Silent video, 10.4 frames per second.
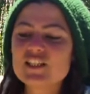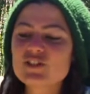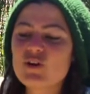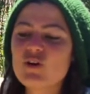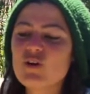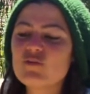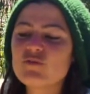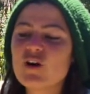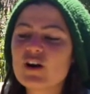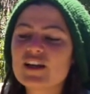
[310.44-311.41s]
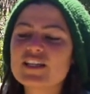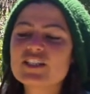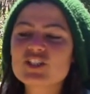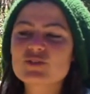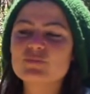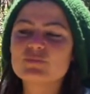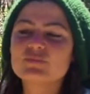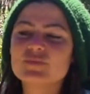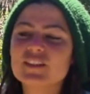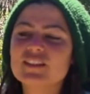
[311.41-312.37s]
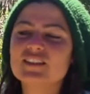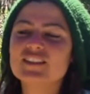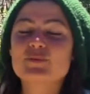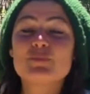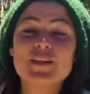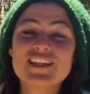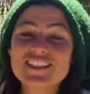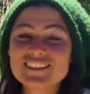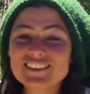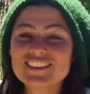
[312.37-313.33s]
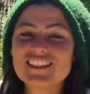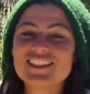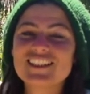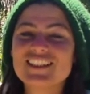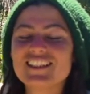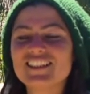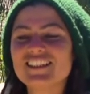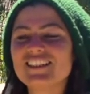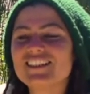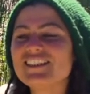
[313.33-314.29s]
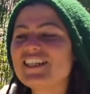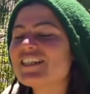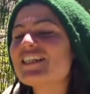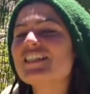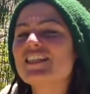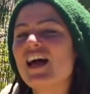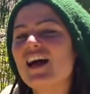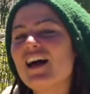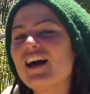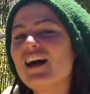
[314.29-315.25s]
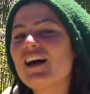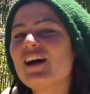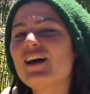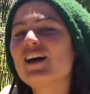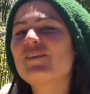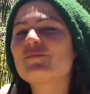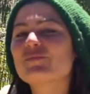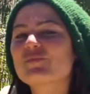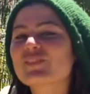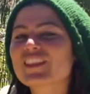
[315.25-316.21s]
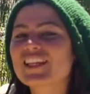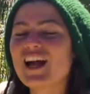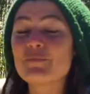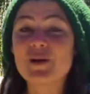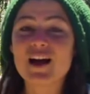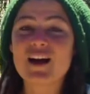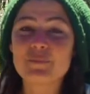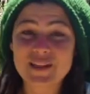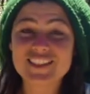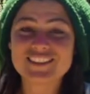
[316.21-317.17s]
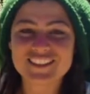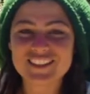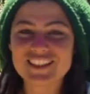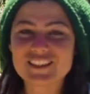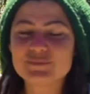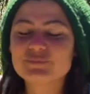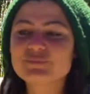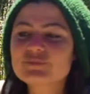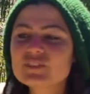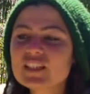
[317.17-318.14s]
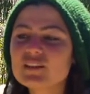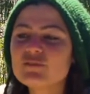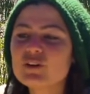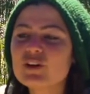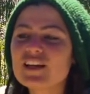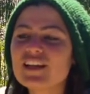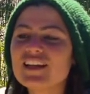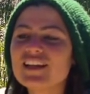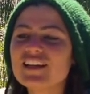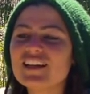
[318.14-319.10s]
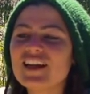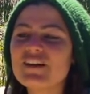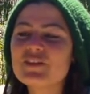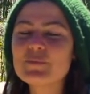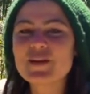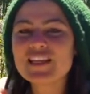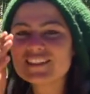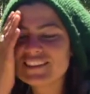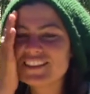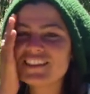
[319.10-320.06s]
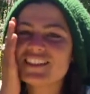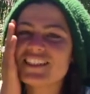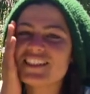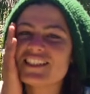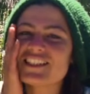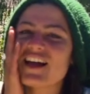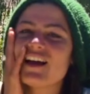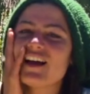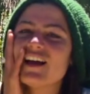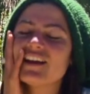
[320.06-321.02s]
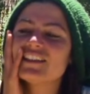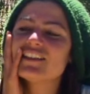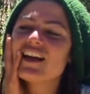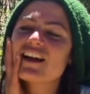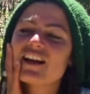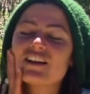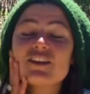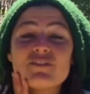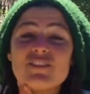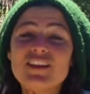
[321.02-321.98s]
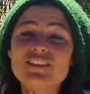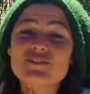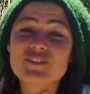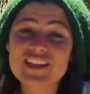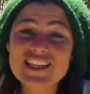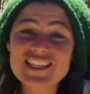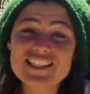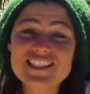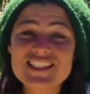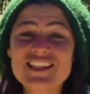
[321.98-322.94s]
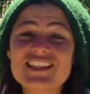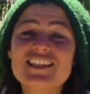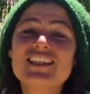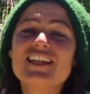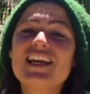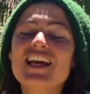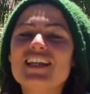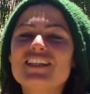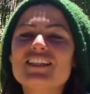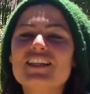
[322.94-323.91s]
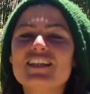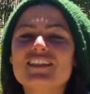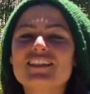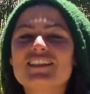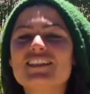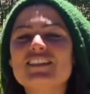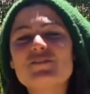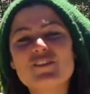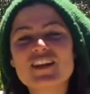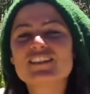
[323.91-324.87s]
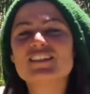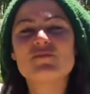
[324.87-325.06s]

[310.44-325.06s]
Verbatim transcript: So for each uh, spirit uh, there is a, a, a painting. For uh, every painting there is a, there are a different face and uh, different